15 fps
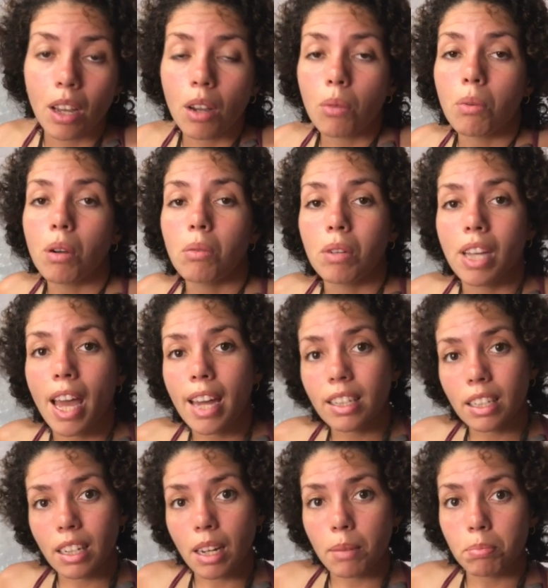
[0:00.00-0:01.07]
What we
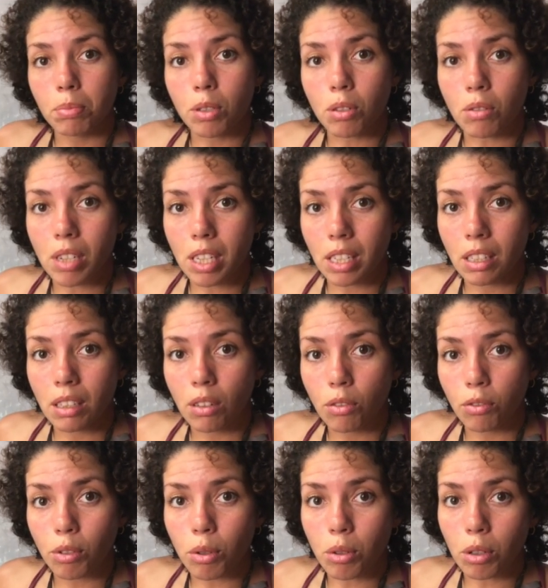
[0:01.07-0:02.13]
ended up doing
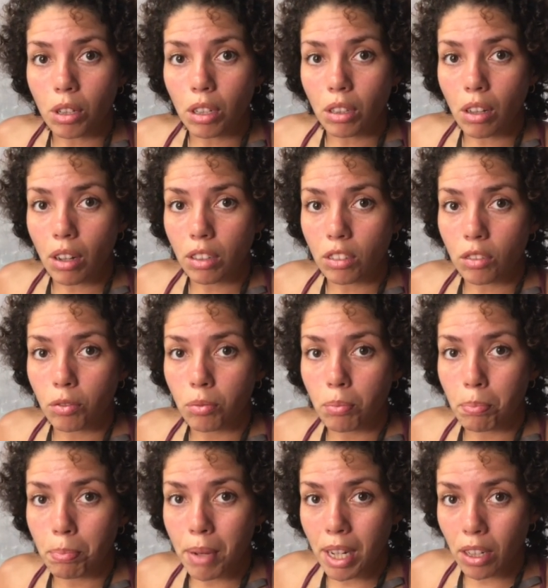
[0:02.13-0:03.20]
for a lot of
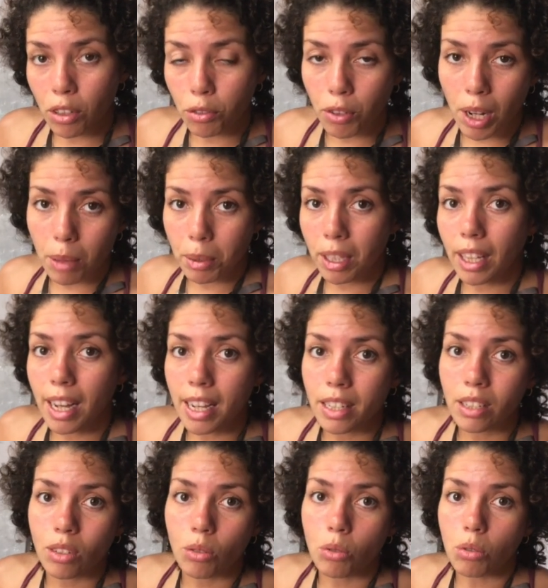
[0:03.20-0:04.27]
bare
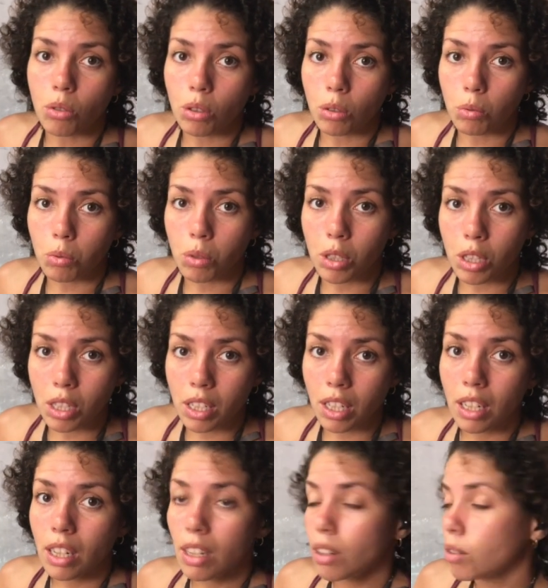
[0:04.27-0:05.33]
fiberglass or wood,
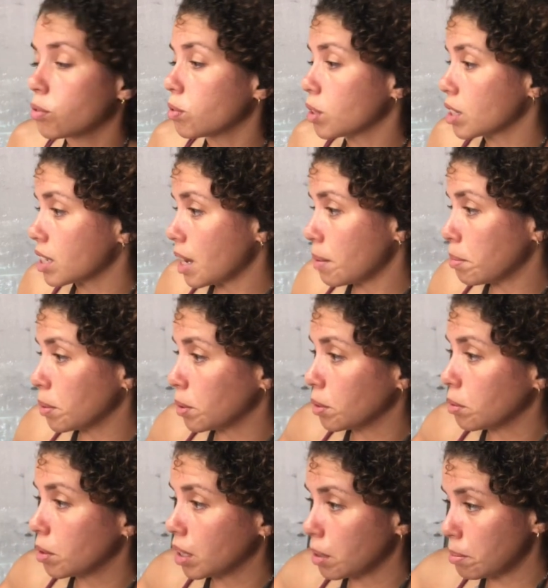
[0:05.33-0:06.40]
for example,
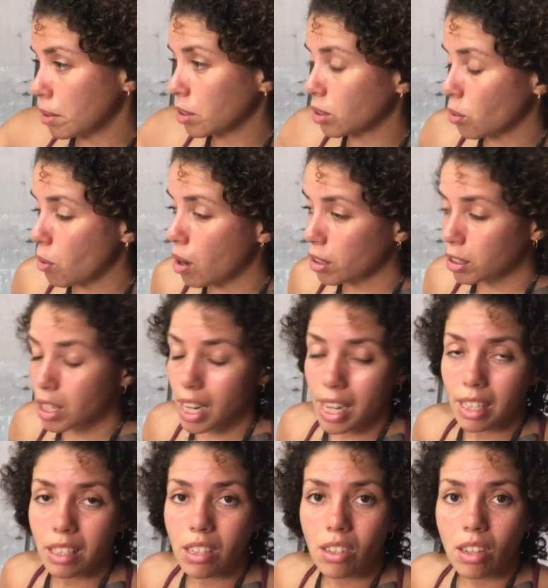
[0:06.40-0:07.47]
when I built the water
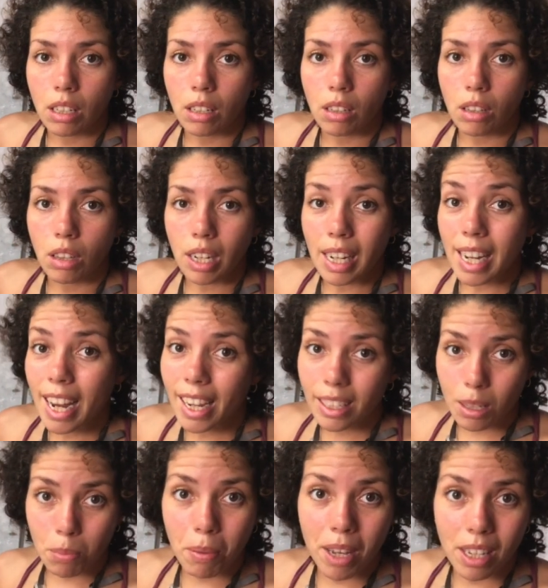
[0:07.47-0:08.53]
tanks, the
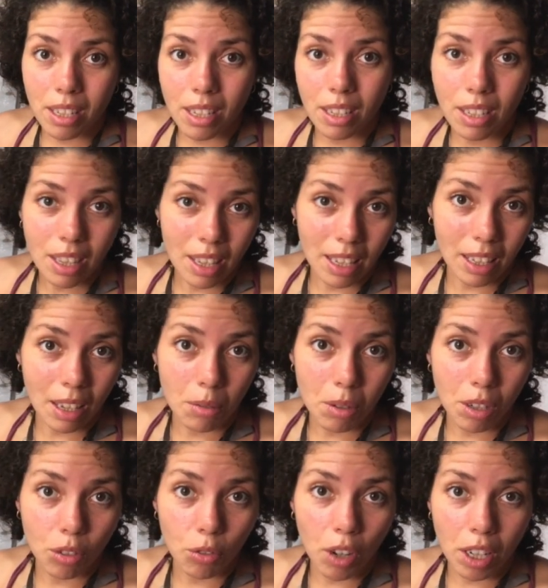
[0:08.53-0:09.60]
next best thing that we
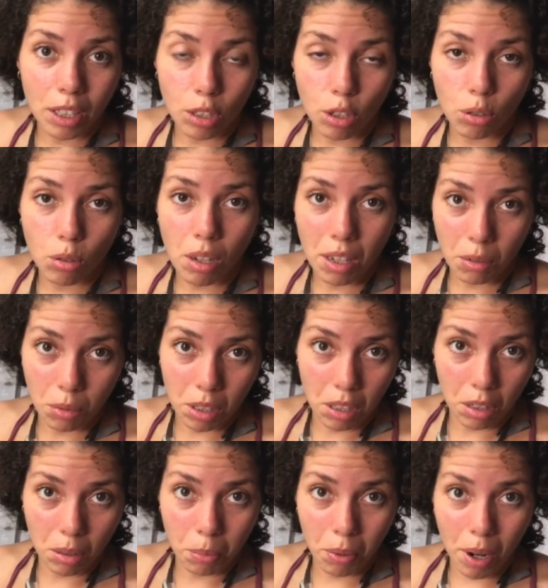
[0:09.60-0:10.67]
could find to a really
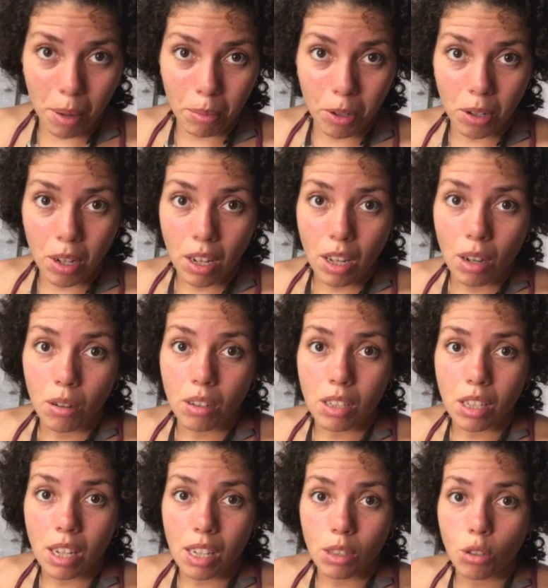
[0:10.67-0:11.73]
good primer
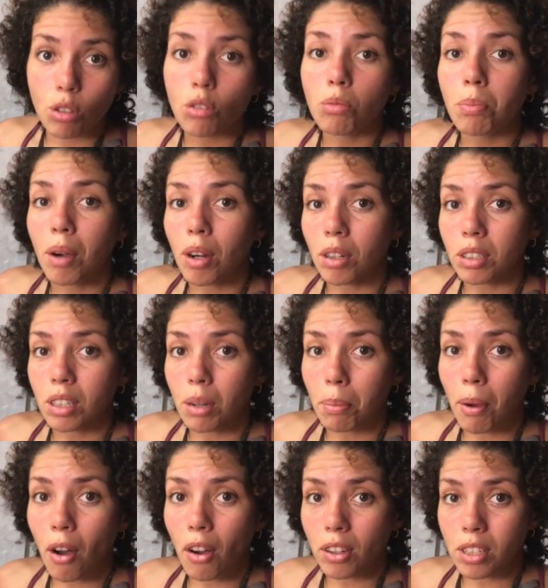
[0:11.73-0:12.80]
was a two-part
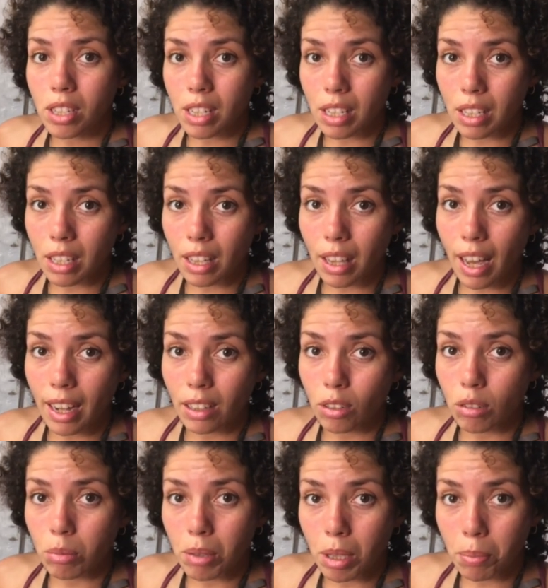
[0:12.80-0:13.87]
epoxy that
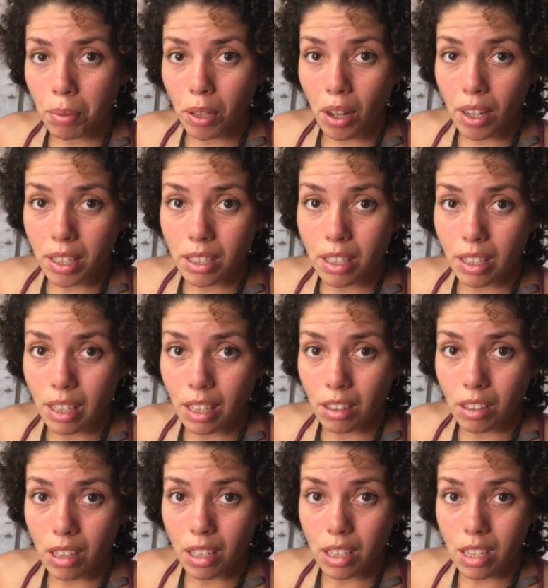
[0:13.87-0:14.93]
could be applied to the
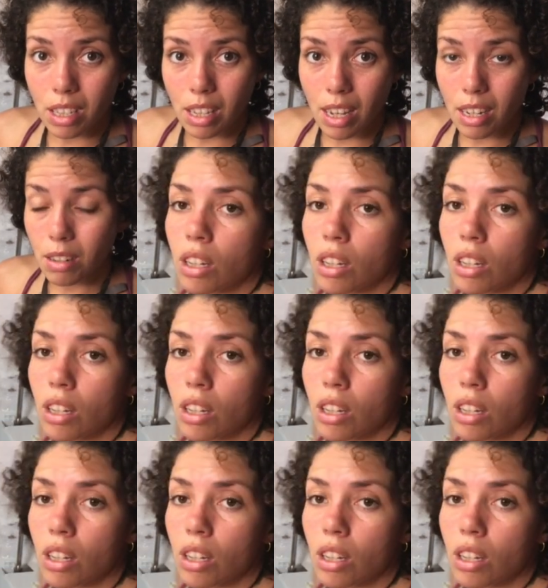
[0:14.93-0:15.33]
area instead.